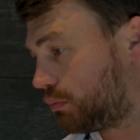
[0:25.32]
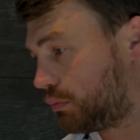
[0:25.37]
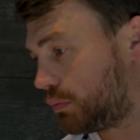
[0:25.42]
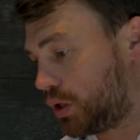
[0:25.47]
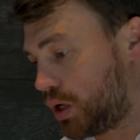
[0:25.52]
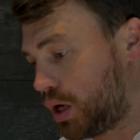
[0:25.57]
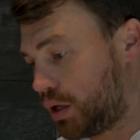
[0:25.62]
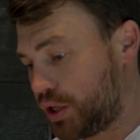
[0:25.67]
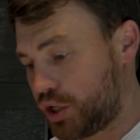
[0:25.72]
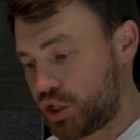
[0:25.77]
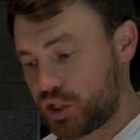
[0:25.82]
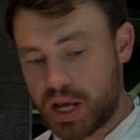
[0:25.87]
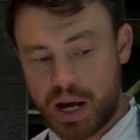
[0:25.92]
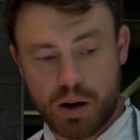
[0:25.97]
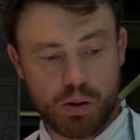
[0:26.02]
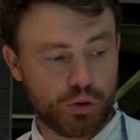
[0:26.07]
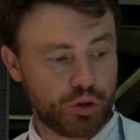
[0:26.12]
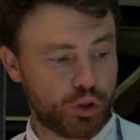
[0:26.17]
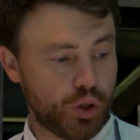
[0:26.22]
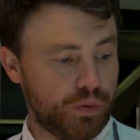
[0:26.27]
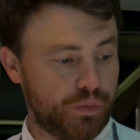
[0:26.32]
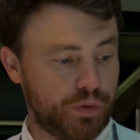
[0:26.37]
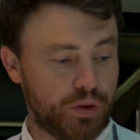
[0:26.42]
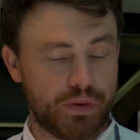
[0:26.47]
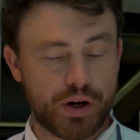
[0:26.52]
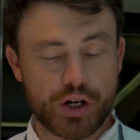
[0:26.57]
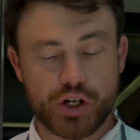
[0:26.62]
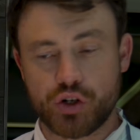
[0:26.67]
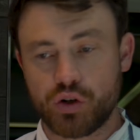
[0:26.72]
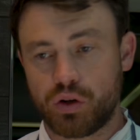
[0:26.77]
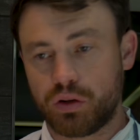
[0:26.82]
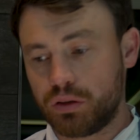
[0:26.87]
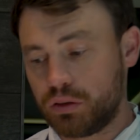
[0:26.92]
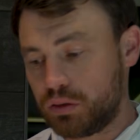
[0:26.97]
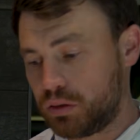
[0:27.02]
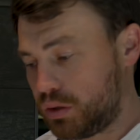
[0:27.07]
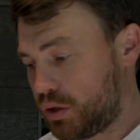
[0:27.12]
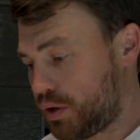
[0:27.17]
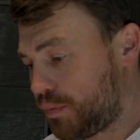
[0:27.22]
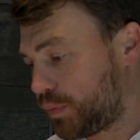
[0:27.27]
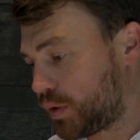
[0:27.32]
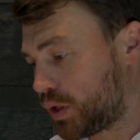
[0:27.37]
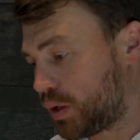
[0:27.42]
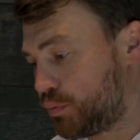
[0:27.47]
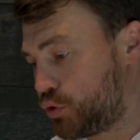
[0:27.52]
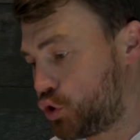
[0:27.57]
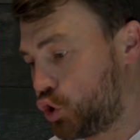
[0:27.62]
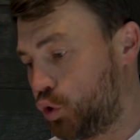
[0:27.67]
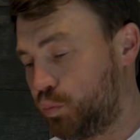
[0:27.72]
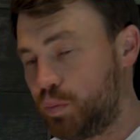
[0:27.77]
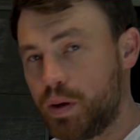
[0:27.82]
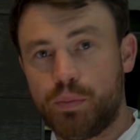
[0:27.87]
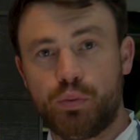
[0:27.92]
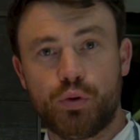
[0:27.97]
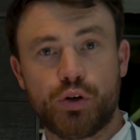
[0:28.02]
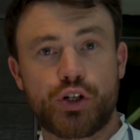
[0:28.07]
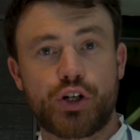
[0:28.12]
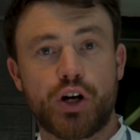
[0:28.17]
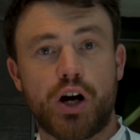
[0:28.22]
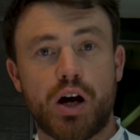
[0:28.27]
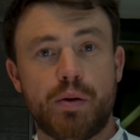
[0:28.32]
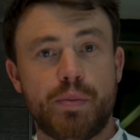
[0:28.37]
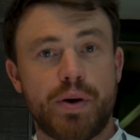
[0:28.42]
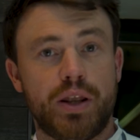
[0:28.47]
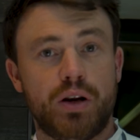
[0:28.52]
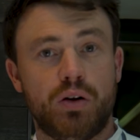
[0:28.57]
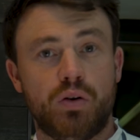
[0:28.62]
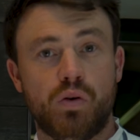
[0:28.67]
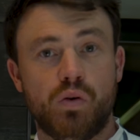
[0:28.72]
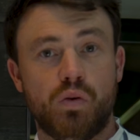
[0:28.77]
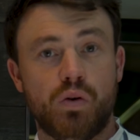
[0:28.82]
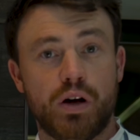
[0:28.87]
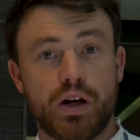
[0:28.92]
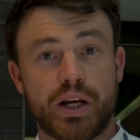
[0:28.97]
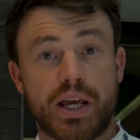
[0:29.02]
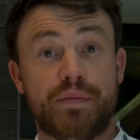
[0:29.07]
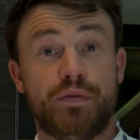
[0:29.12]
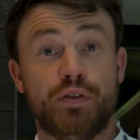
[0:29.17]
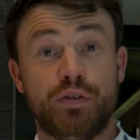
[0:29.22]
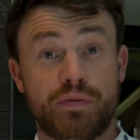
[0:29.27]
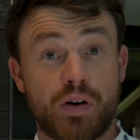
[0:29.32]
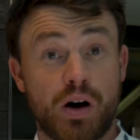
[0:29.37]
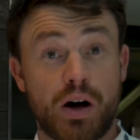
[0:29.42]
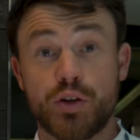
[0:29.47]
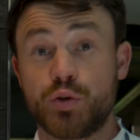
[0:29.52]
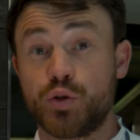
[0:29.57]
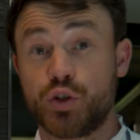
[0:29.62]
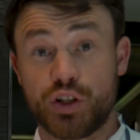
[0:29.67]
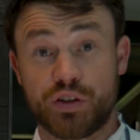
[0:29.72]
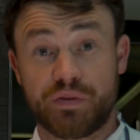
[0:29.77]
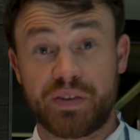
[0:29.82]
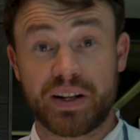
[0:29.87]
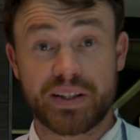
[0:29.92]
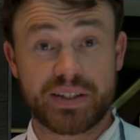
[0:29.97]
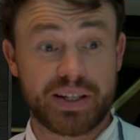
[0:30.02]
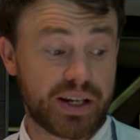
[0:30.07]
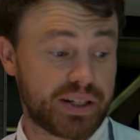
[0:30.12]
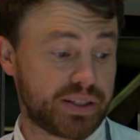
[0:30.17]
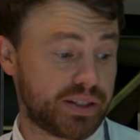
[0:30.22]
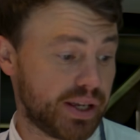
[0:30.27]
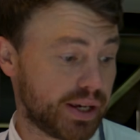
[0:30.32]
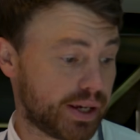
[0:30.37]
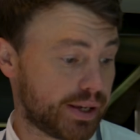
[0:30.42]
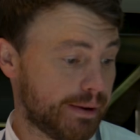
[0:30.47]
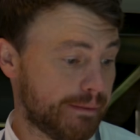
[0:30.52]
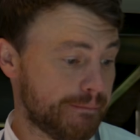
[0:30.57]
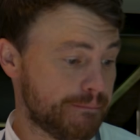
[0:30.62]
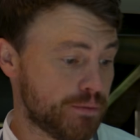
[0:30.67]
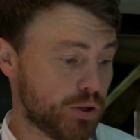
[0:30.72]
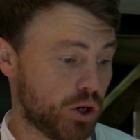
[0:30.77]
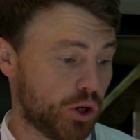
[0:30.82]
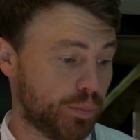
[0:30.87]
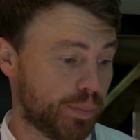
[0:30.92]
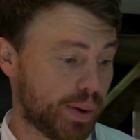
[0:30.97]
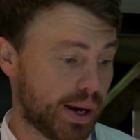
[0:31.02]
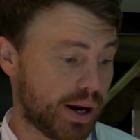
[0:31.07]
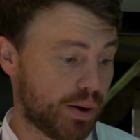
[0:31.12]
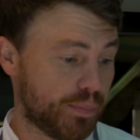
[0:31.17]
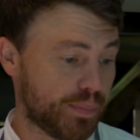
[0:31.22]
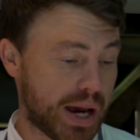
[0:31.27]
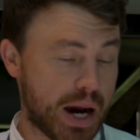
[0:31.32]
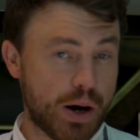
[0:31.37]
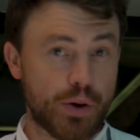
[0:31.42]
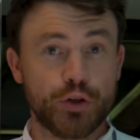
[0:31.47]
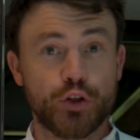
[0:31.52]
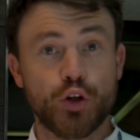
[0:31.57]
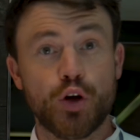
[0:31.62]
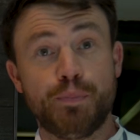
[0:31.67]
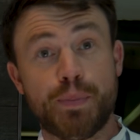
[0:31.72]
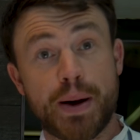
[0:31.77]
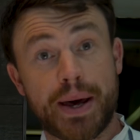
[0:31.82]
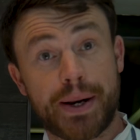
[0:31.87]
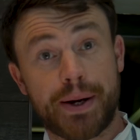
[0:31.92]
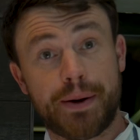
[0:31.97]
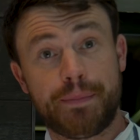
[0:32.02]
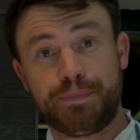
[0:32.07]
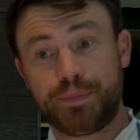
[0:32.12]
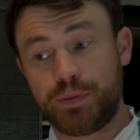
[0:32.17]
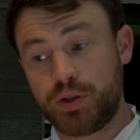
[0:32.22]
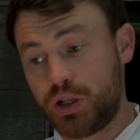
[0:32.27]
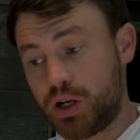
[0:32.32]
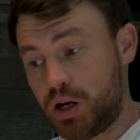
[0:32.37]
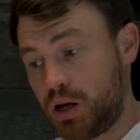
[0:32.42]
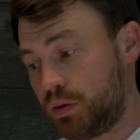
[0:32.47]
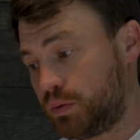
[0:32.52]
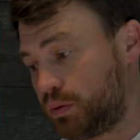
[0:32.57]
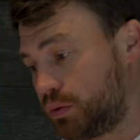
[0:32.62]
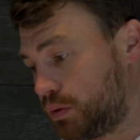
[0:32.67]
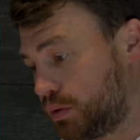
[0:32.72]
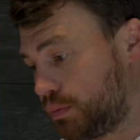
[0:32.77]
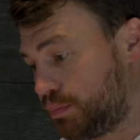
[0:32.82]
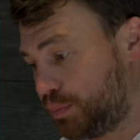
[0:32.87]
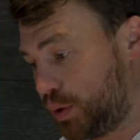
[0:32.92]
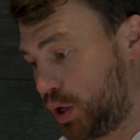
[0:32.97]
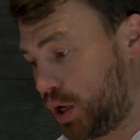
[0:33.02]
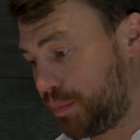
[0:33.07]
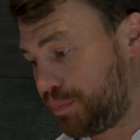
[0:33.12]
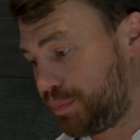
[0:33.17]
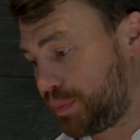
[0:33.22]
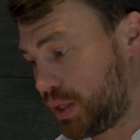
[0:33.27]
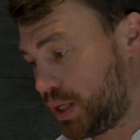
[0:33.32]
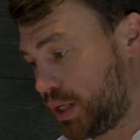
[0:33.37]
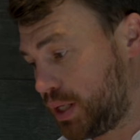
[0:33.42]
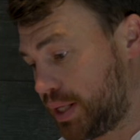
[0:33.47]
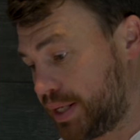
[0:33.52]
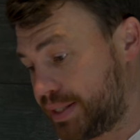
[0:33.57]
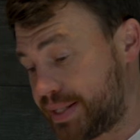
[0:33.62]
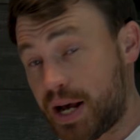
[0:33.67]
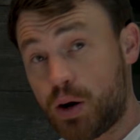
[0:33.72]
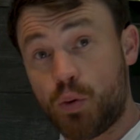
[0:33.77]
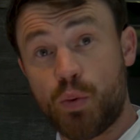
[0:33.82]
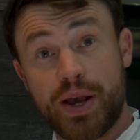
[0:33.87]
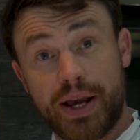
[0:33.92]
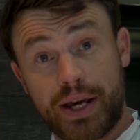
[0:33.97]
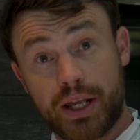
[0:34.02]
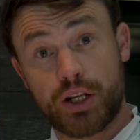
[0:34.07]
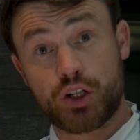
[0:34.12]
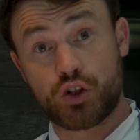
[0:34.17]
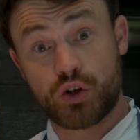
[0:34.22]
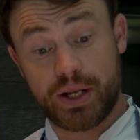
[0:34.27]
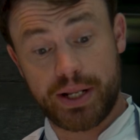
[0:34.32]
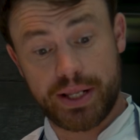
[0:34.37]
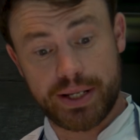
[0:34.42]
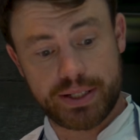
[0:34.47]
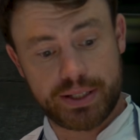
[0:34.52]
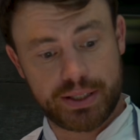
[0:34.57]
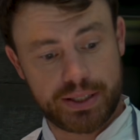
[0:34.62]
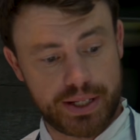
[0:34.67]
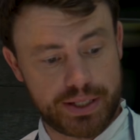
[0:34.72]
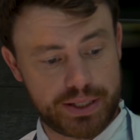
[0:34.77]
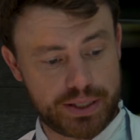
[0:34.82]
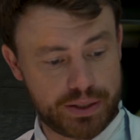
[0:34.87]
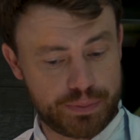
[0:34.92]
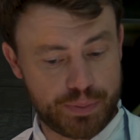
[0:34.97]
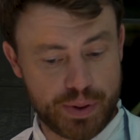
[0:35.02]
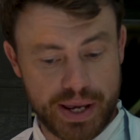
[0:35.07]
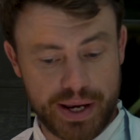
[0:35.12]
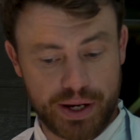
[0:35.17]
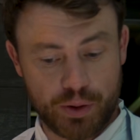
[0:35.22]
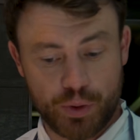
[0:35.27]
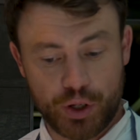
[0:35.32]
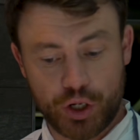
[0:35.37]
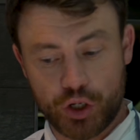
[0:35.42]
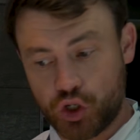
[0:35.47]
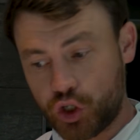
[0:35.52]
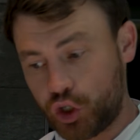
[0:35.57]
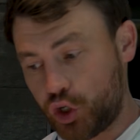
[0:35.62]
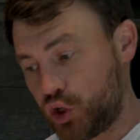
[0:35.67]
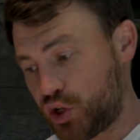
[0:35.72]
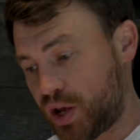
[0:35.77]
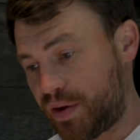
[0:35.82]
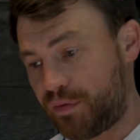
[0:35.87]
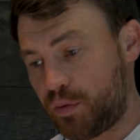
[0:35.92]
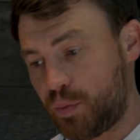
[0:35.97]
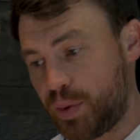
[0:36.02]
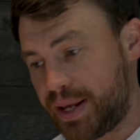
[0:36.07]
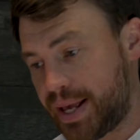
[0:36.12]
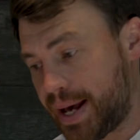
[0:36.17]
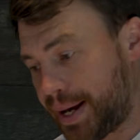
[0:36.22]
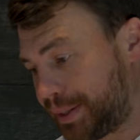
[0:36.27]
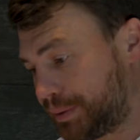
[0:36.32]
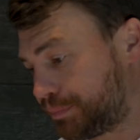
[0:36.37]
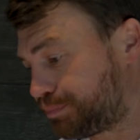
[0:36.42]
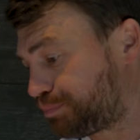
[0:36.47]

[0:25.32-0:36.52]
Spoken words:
You know, this is how I'll do it for the restaurant. I'm sure people will chime in or give advice, which is fantastic, on about how we do it better, you know, but this is how we're going to treat this pig, and we're going to try and use everything we can.